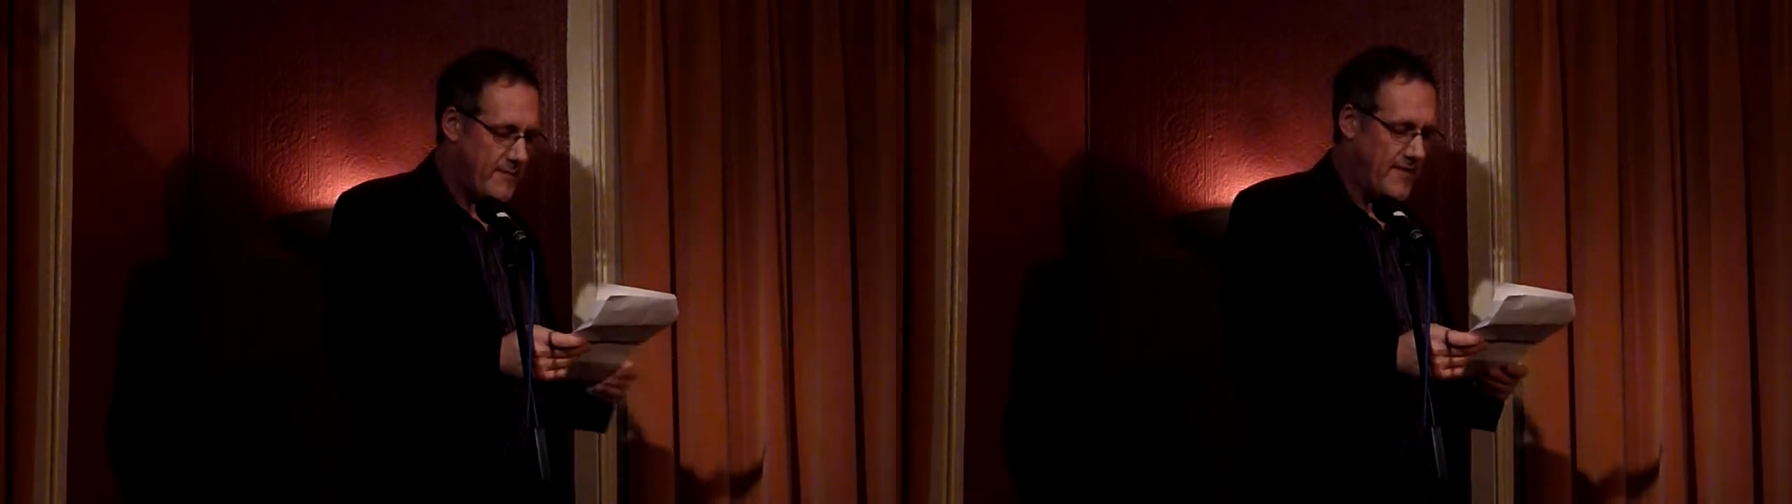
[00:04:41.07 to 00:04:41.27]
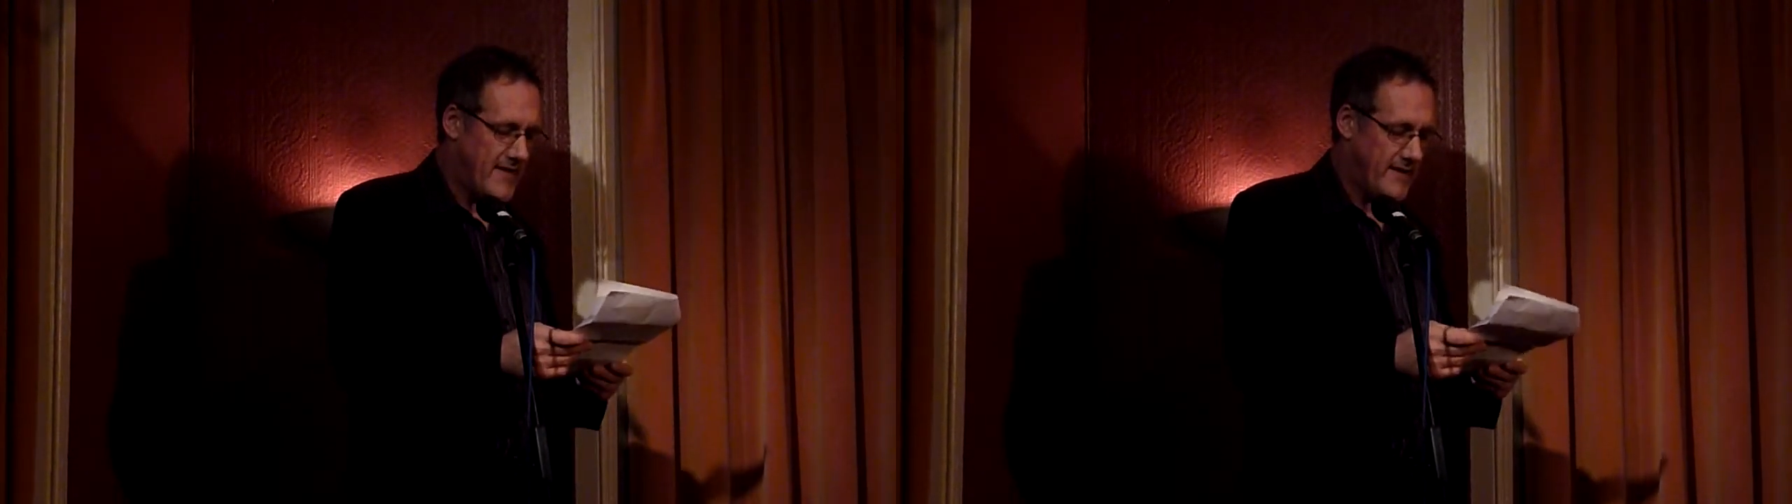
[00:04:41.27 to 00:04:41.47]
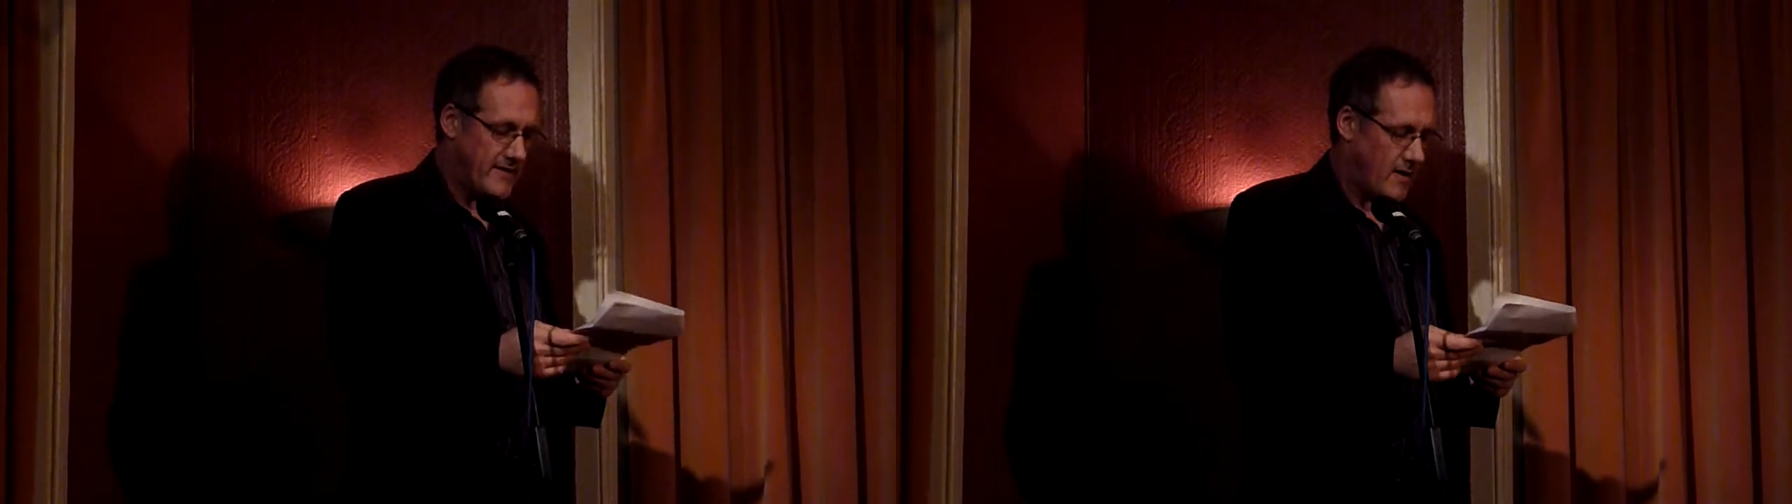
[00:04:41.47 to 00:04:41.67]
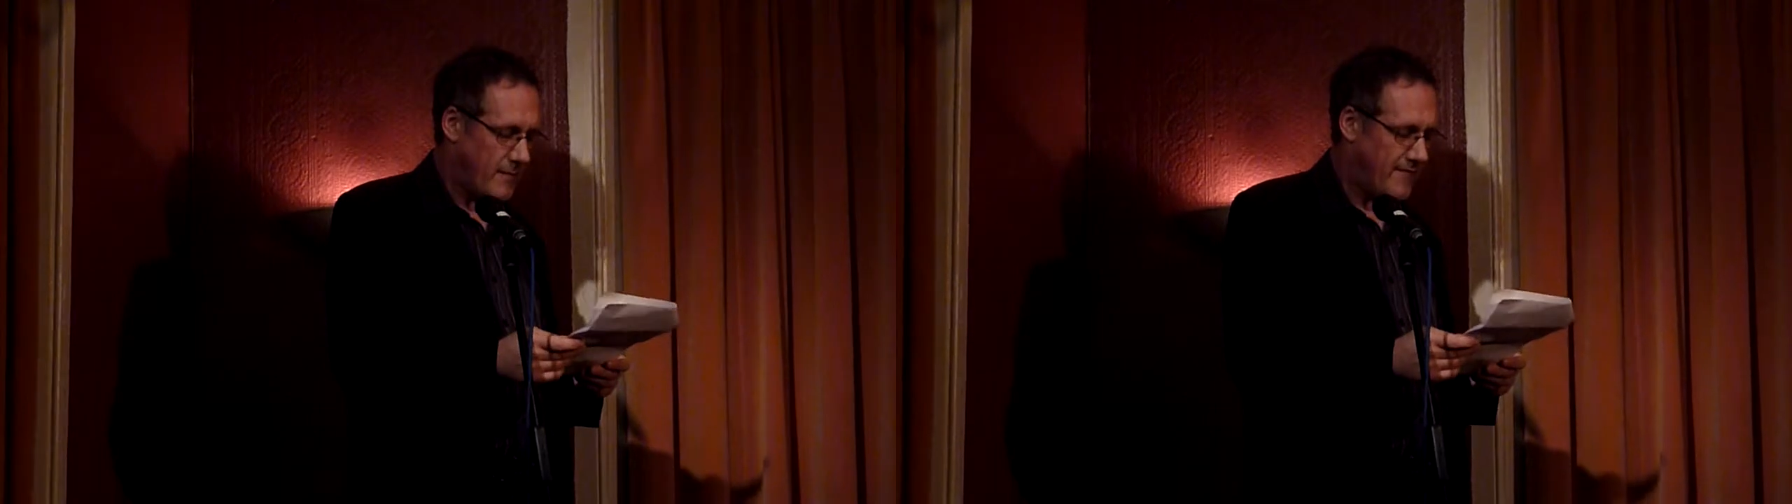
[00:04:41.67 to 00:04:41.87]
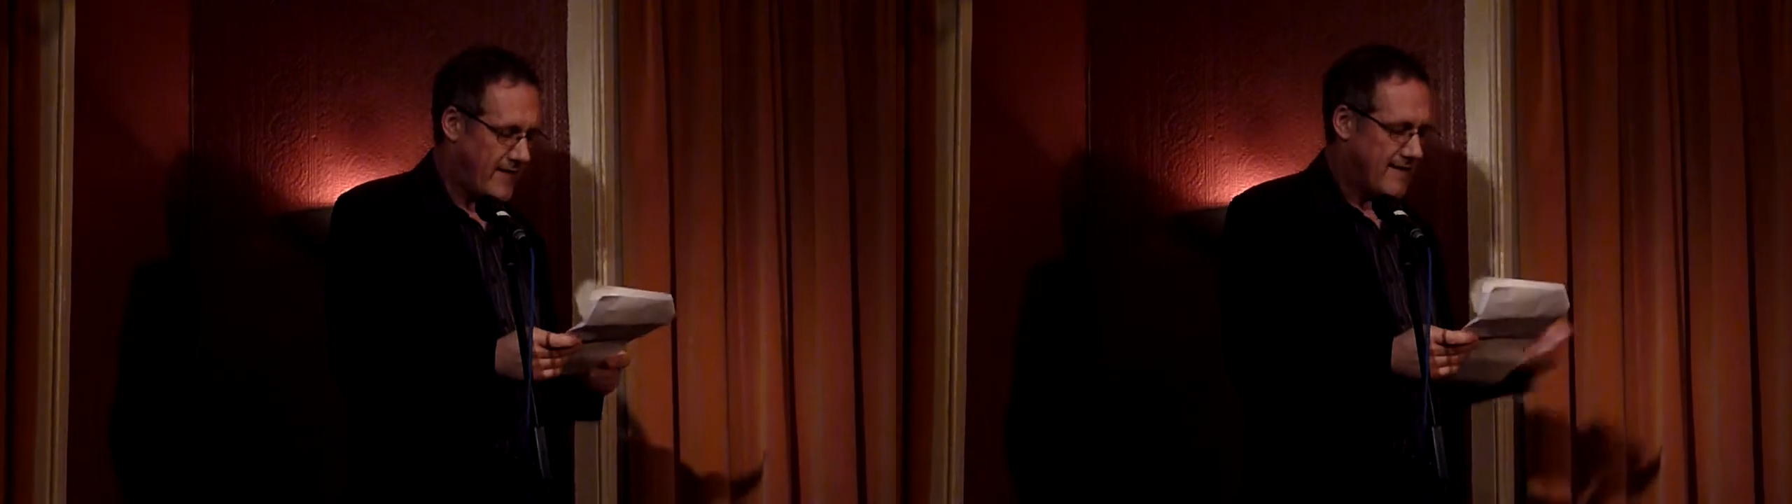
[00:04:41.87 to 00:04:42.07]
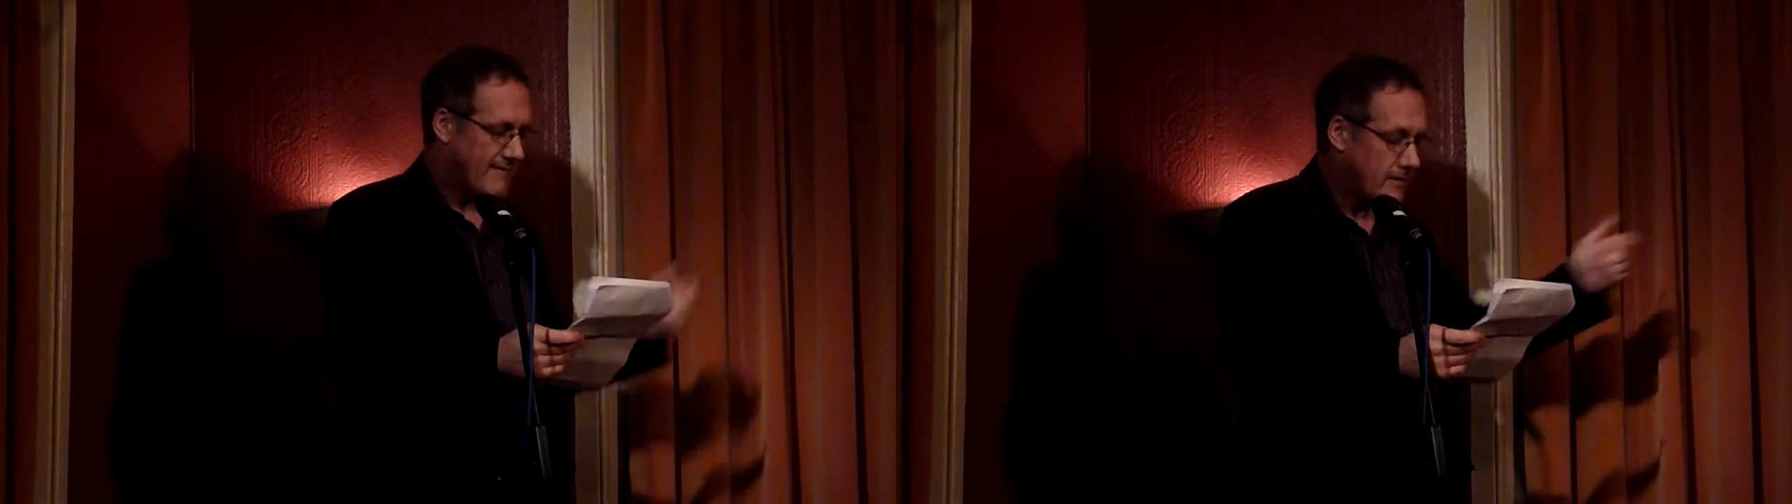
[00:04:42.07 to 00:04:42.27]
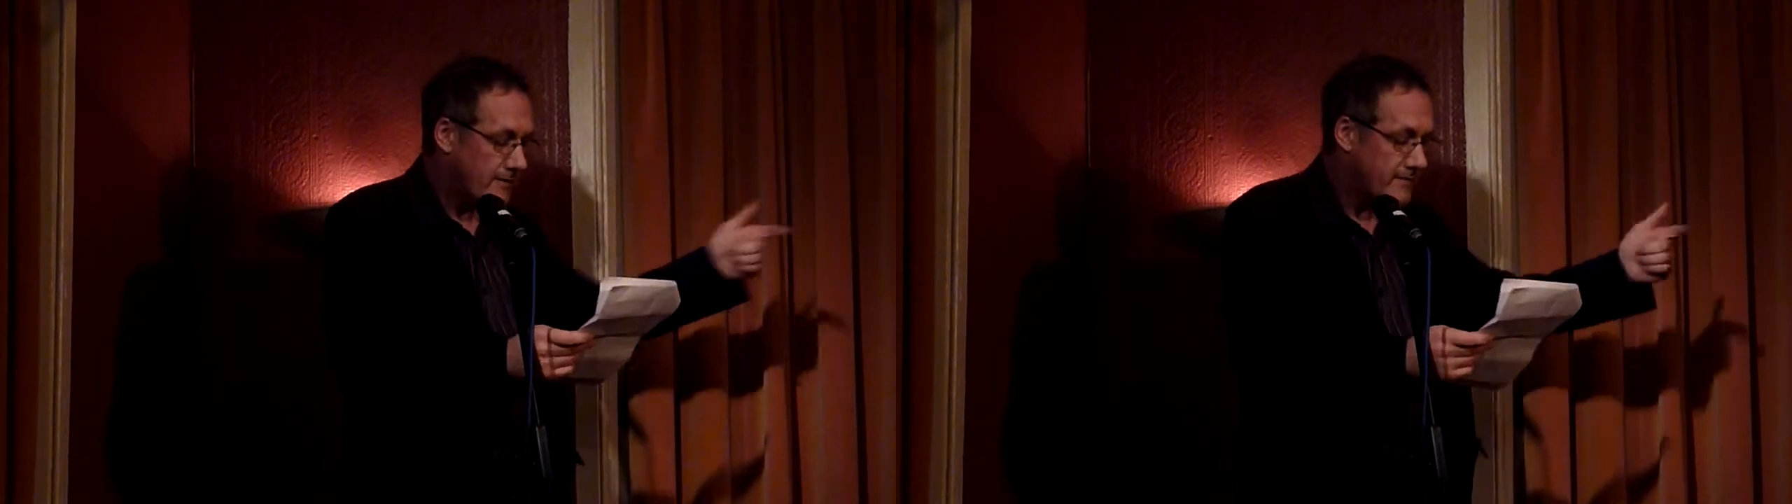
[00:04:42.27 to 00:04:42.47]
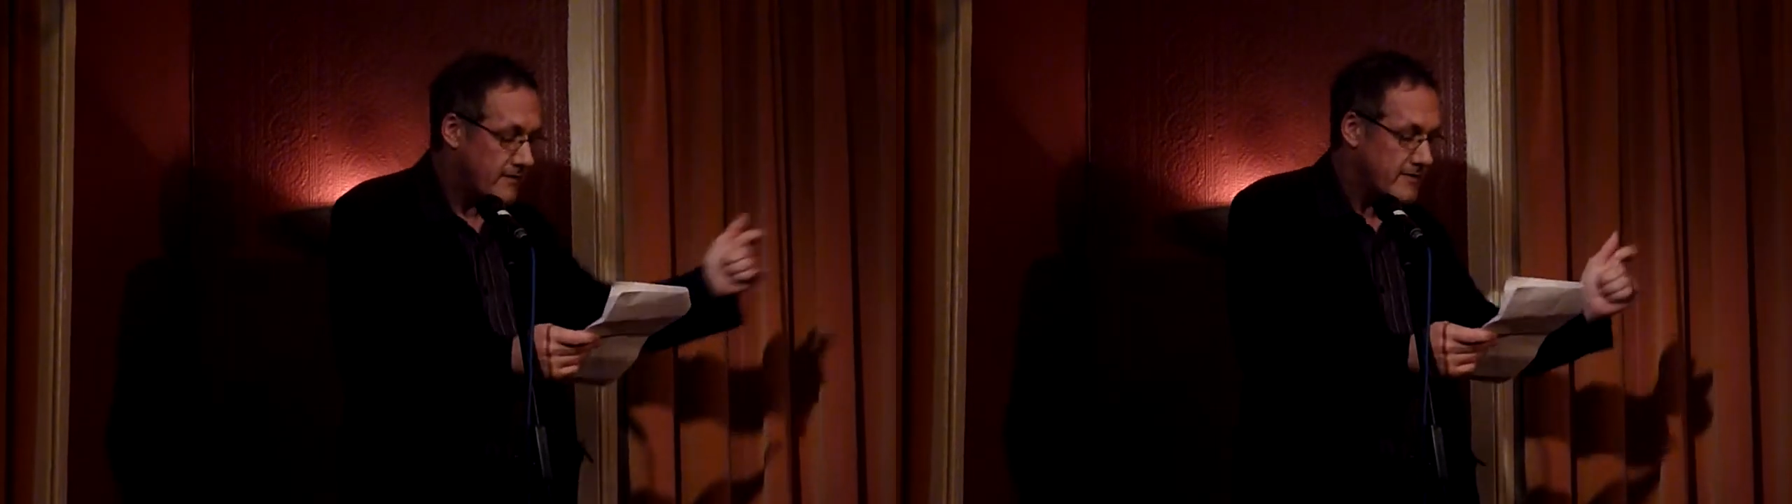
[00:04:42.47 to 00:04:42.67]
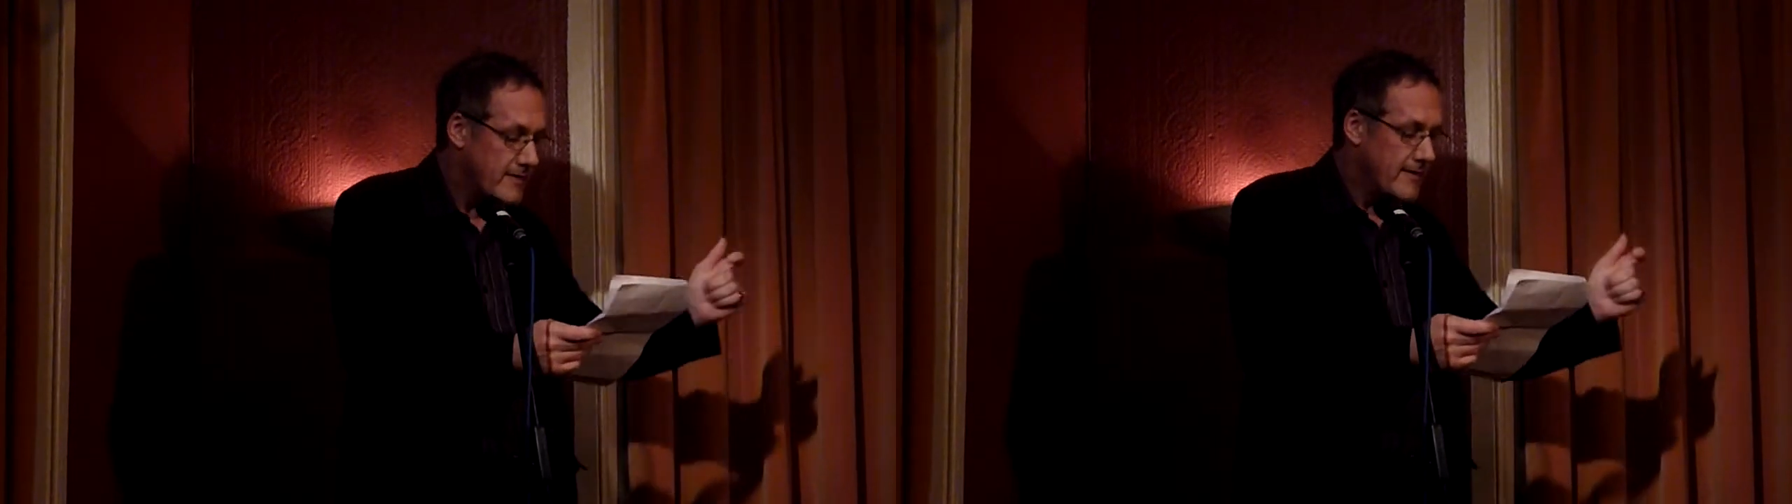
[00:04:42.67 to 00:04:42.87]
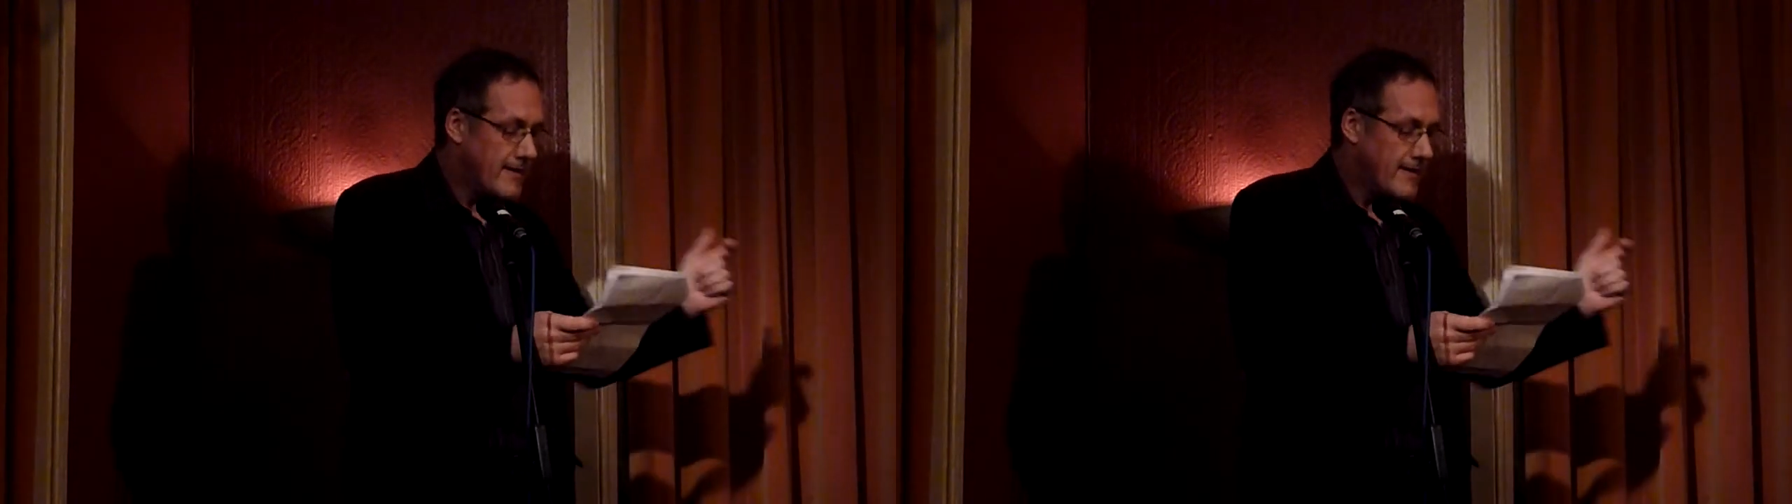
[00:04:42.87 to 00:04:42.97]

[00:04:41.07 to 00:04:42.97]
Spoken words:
But in the end, I got my finger around the front